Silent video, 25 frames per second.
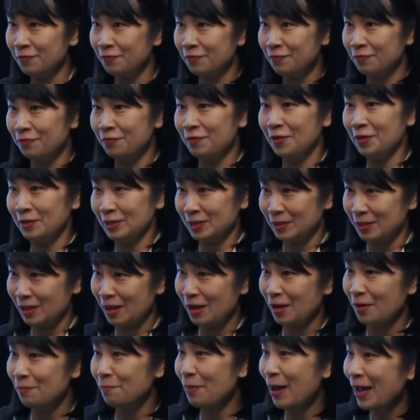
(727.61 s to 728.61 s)
first
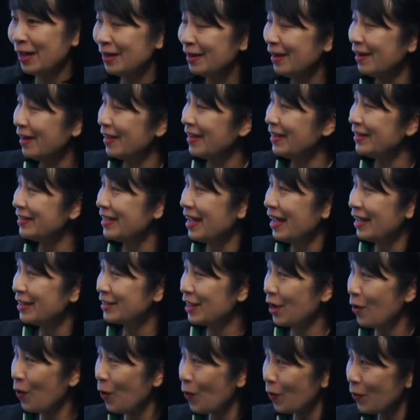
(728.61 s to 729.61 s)
uh, panelist
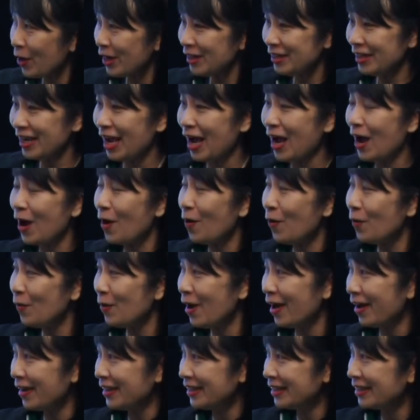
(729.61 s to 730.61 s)
that already
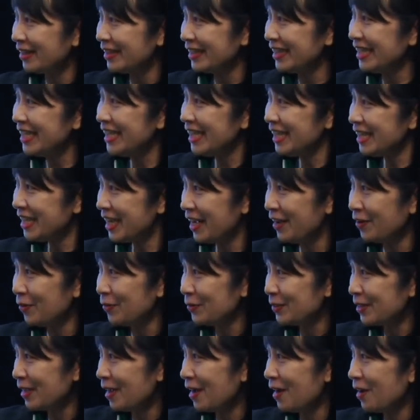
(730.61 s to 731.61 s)
outlined
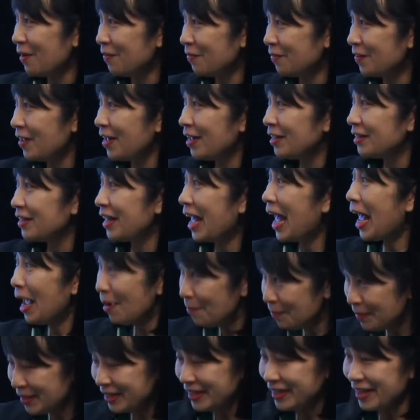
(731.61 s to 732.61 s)
details of the
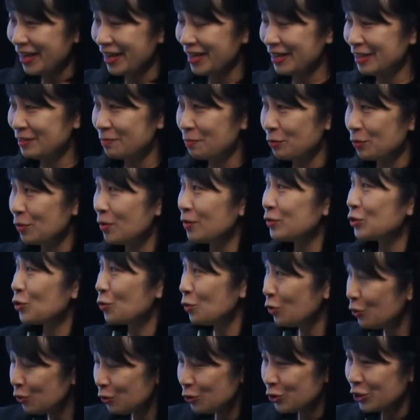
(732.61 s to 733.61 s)
MDA's
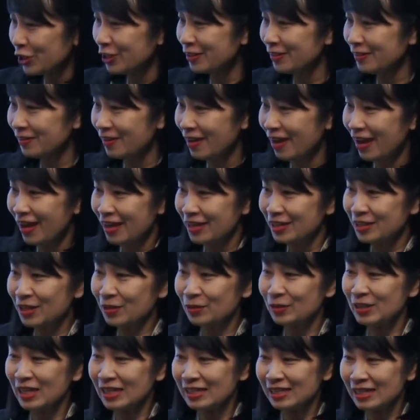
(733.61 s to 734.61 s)
solution. So
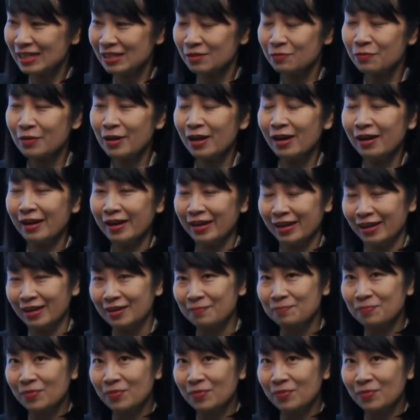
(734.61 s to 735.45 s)
this is really,